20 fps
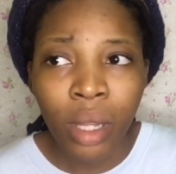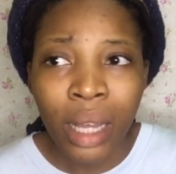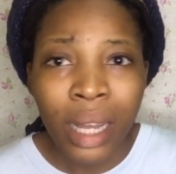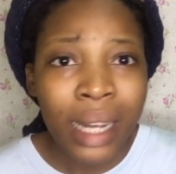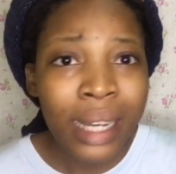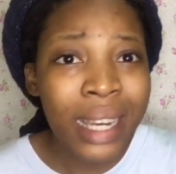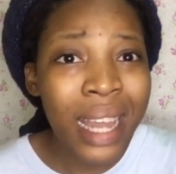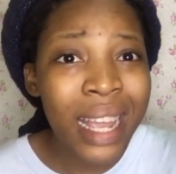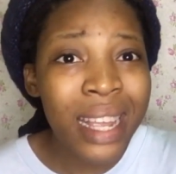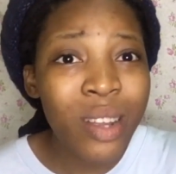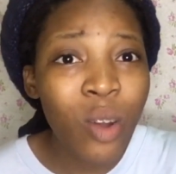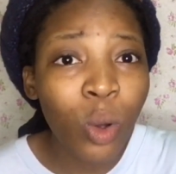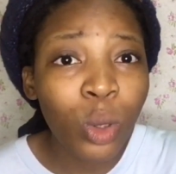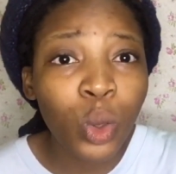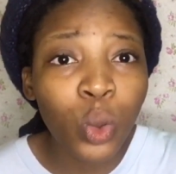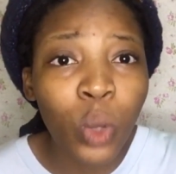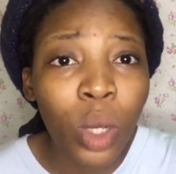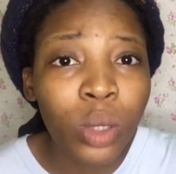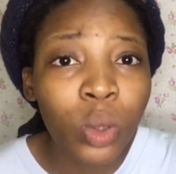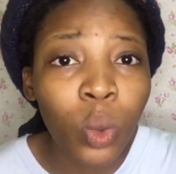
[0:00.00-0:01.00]
They go
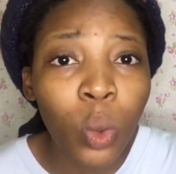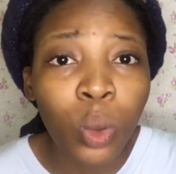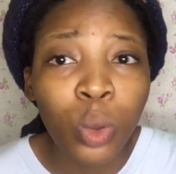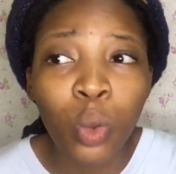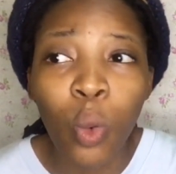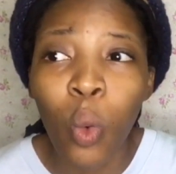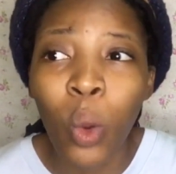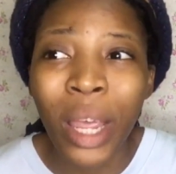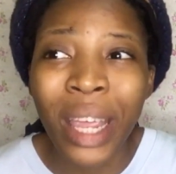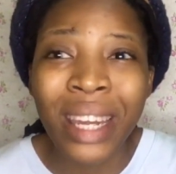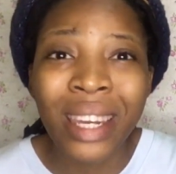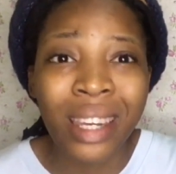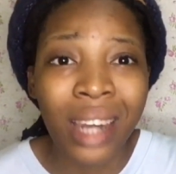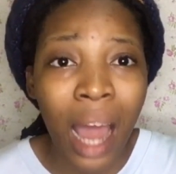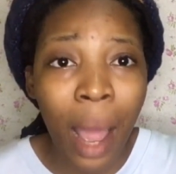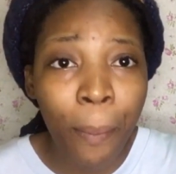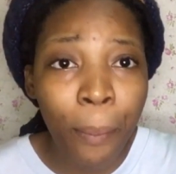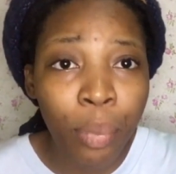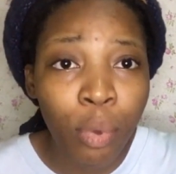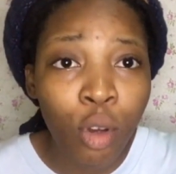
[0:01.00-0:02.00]
to a school to
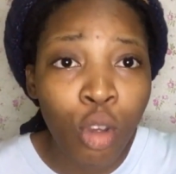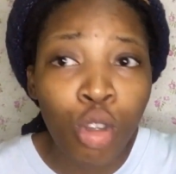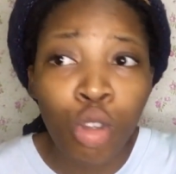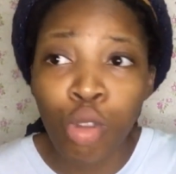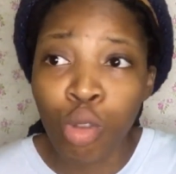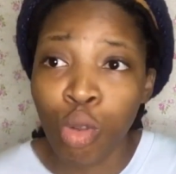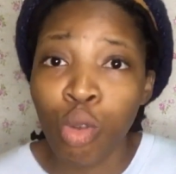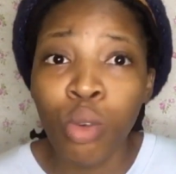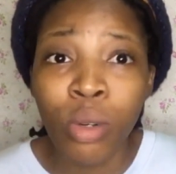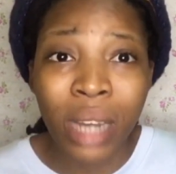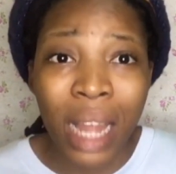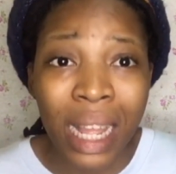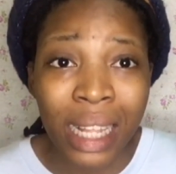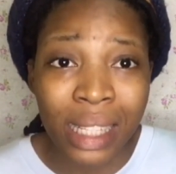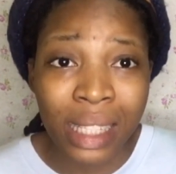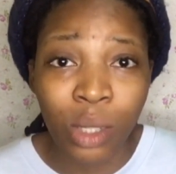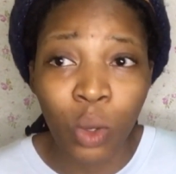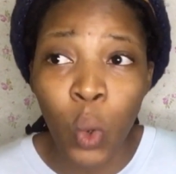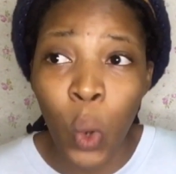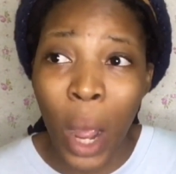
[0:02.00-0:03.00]
kidnap
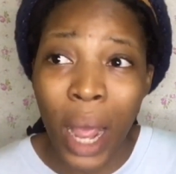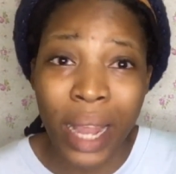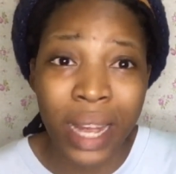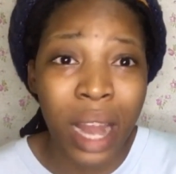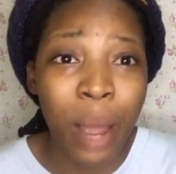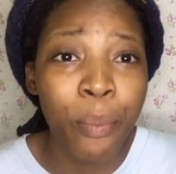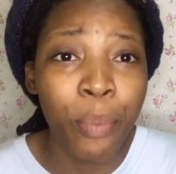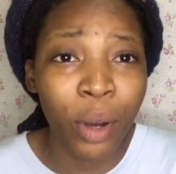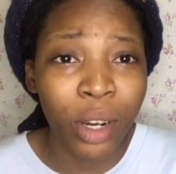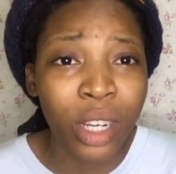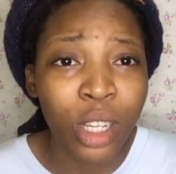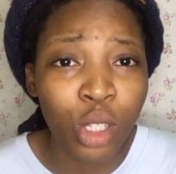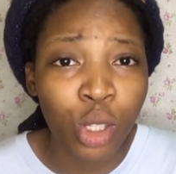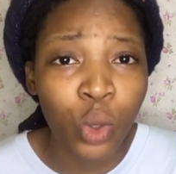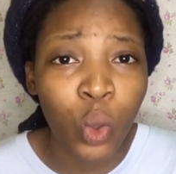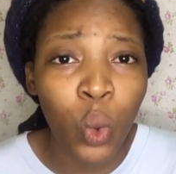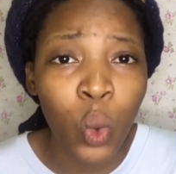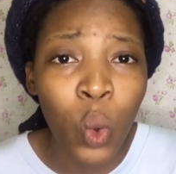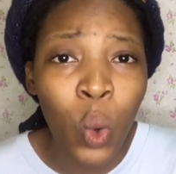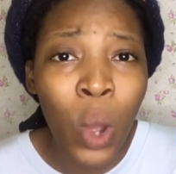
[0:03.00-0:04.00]
students who are in a boarding
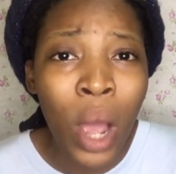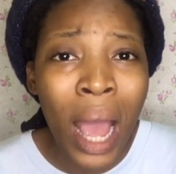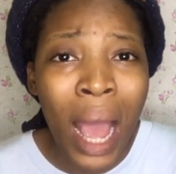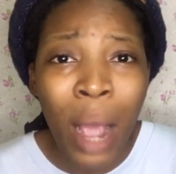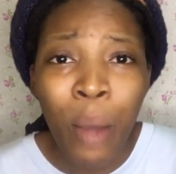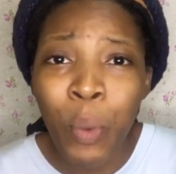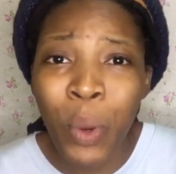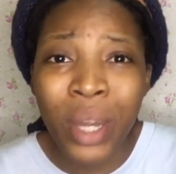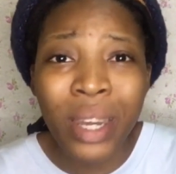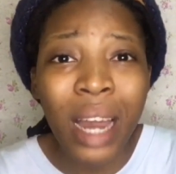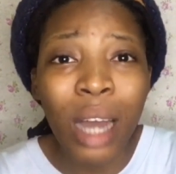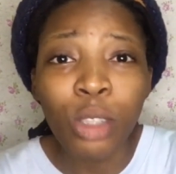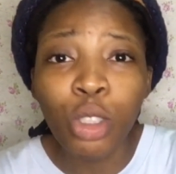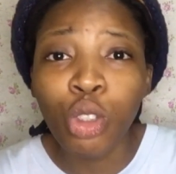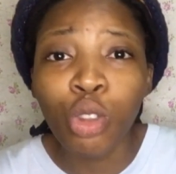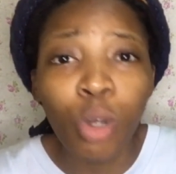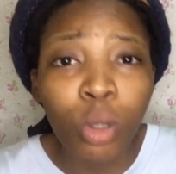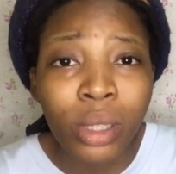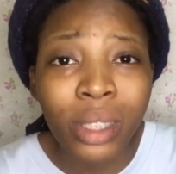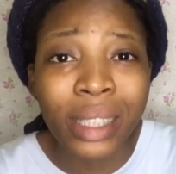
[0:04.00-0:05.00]
school without
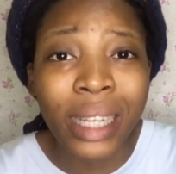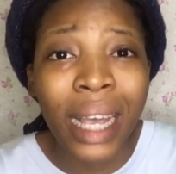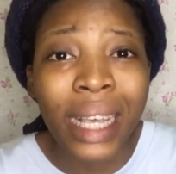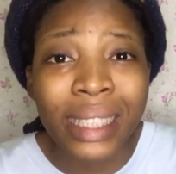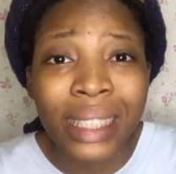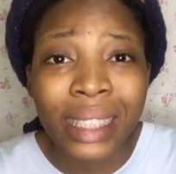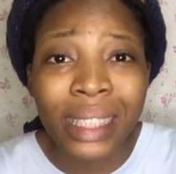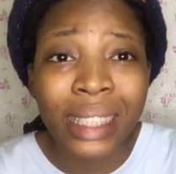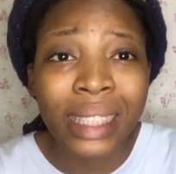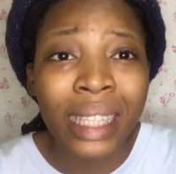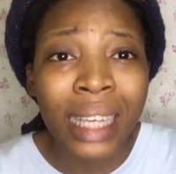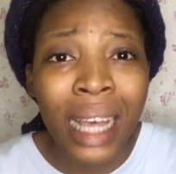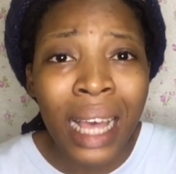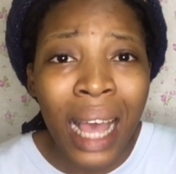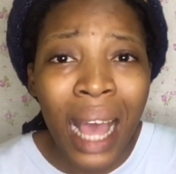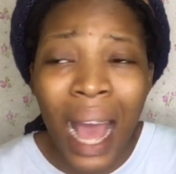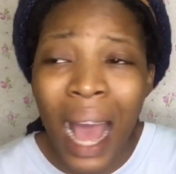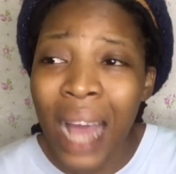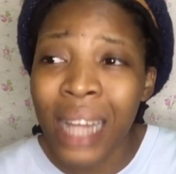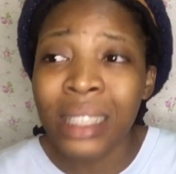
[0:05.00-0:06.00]
no trace,
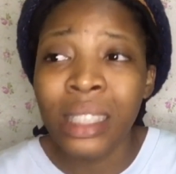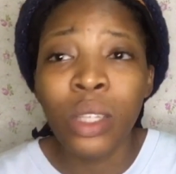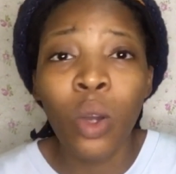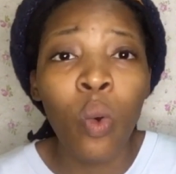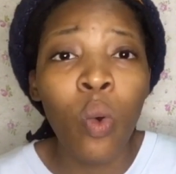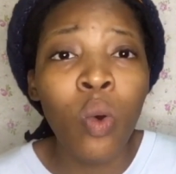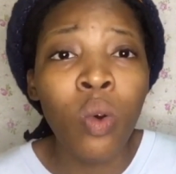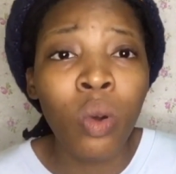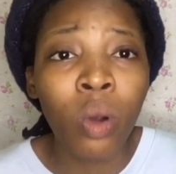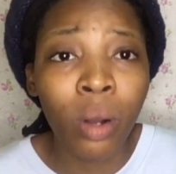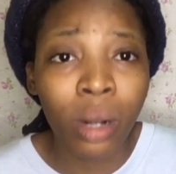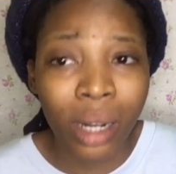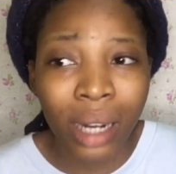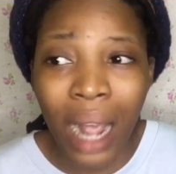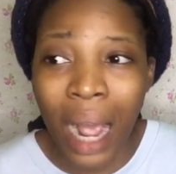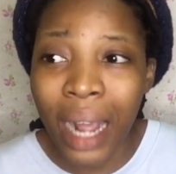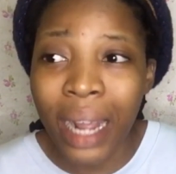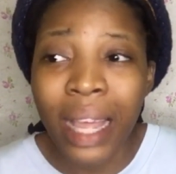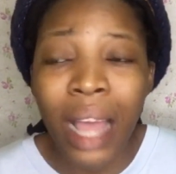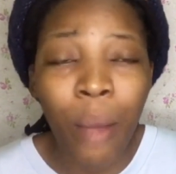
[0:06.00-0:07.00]
and they will
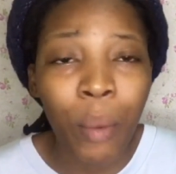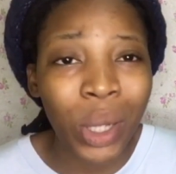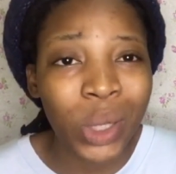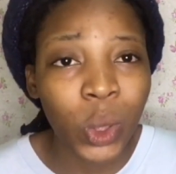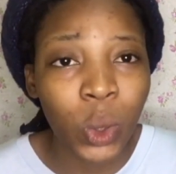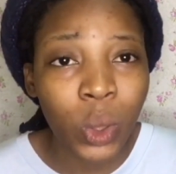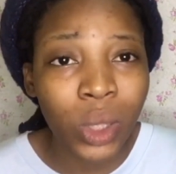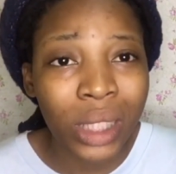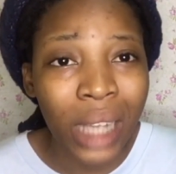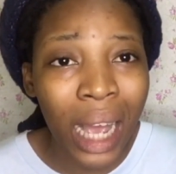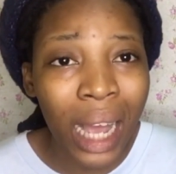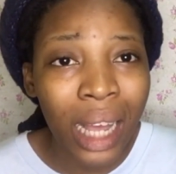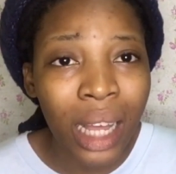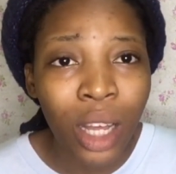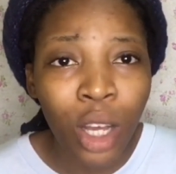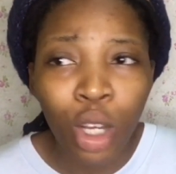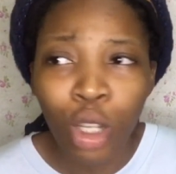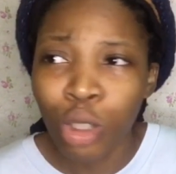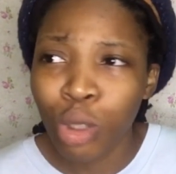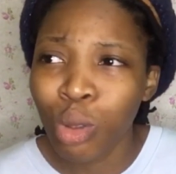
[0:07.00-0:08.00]
carry our soldier.
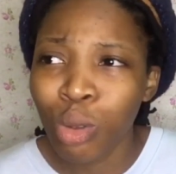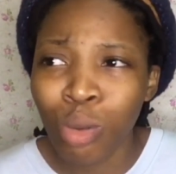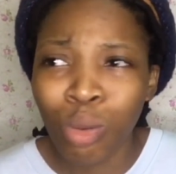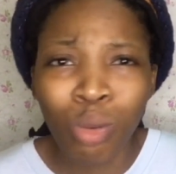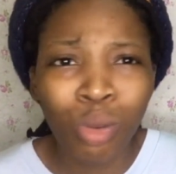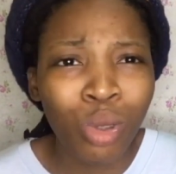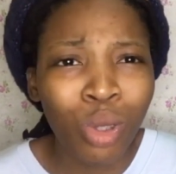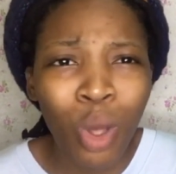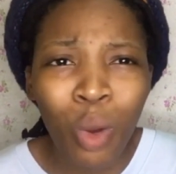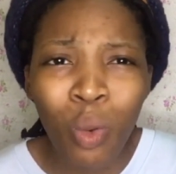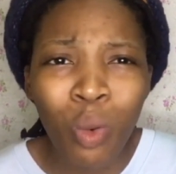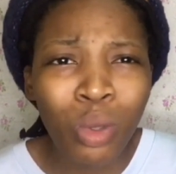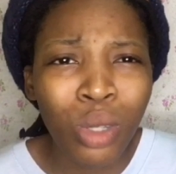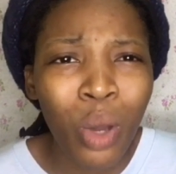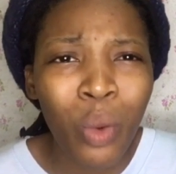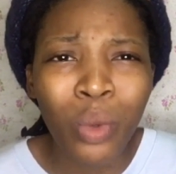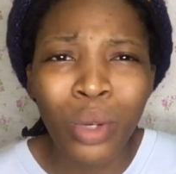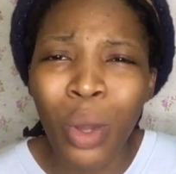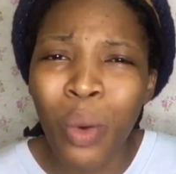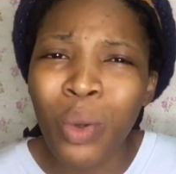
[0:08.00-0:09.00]
They
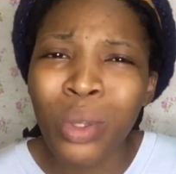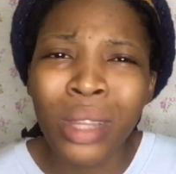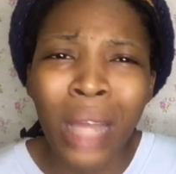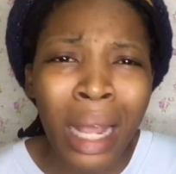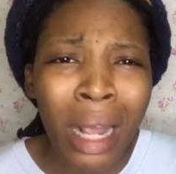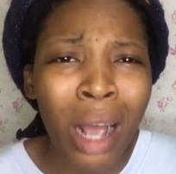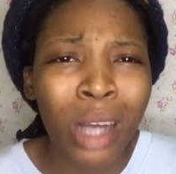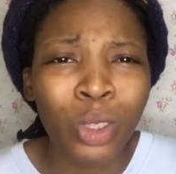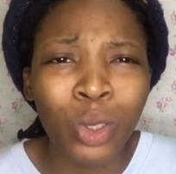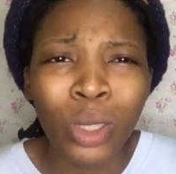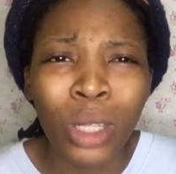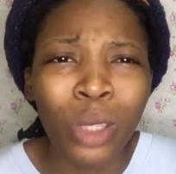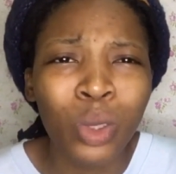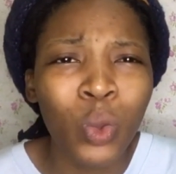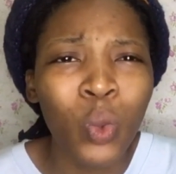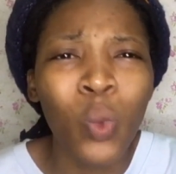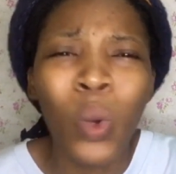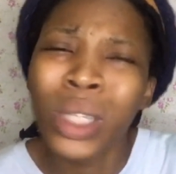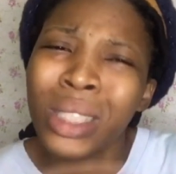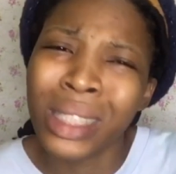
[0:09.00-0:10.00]
will take our soldiers to
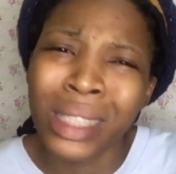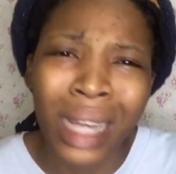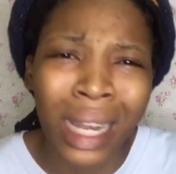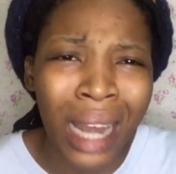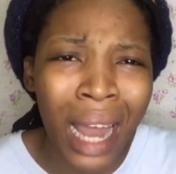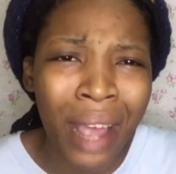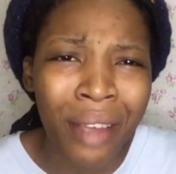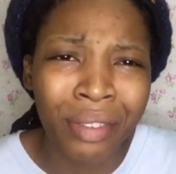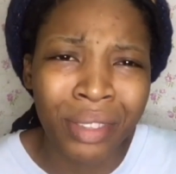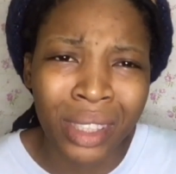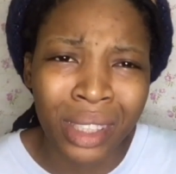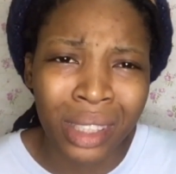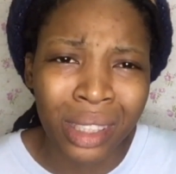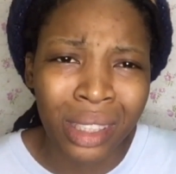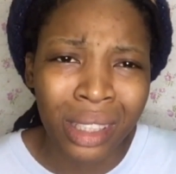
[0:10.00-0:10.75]
waste their lives.